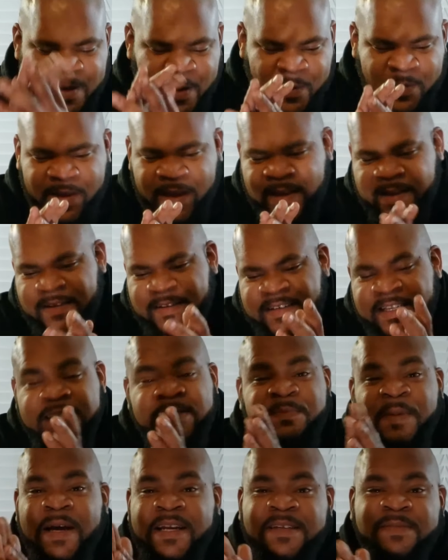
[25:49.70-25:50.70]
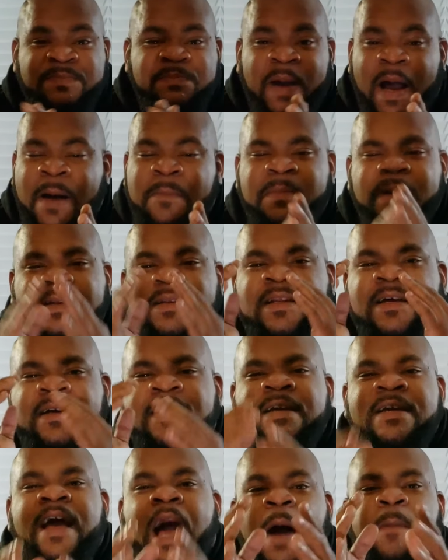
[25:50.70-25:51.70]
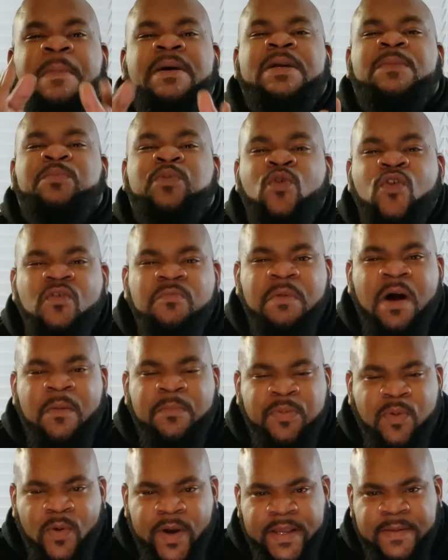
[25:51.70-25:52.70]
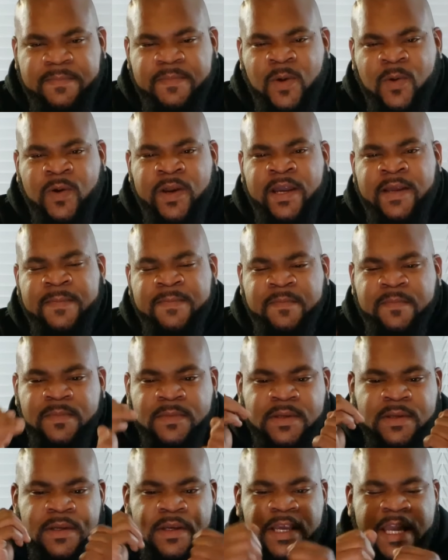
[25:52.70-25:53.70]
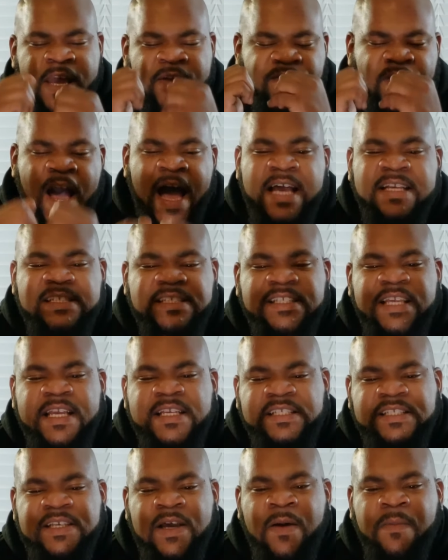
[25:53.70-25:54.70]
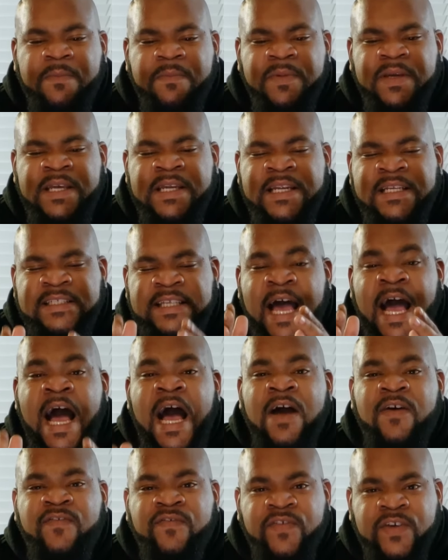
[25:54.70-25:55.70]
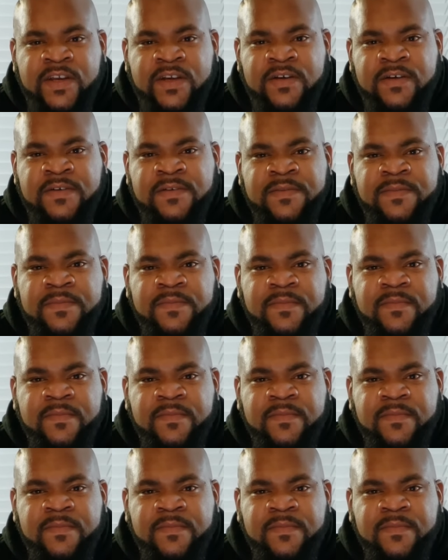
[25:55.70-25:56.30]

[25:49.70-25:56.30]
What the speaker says: okay, this about to look. I'm about to prove my point. Okay, if I say something and this how I feel,